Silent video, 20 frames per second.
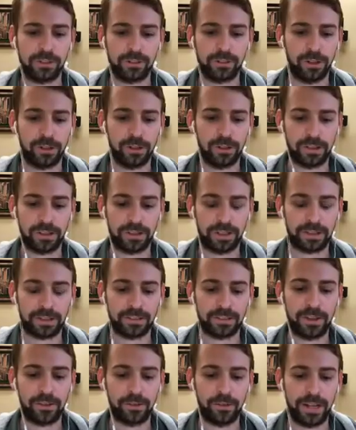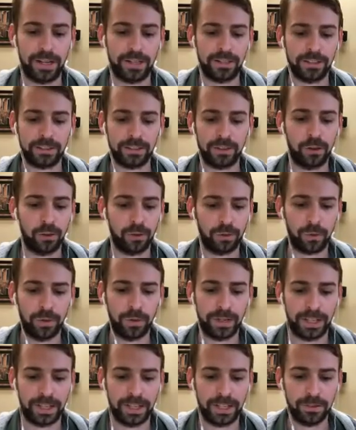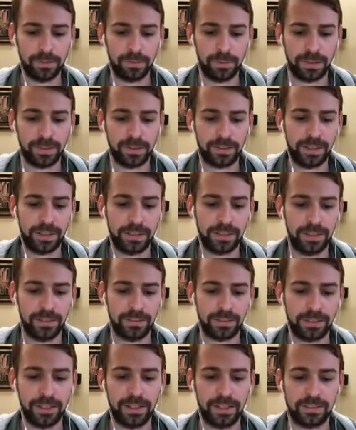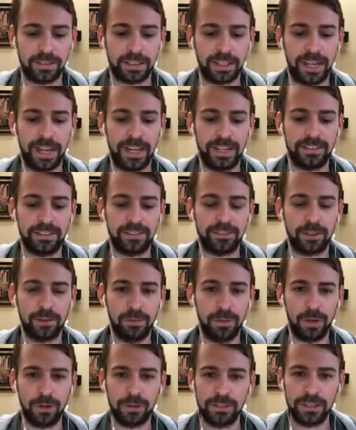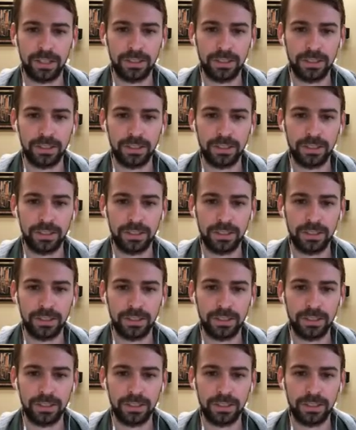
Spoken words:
really like lightweight and you can hold with one hand. But the thing is, it has like 8 different modes on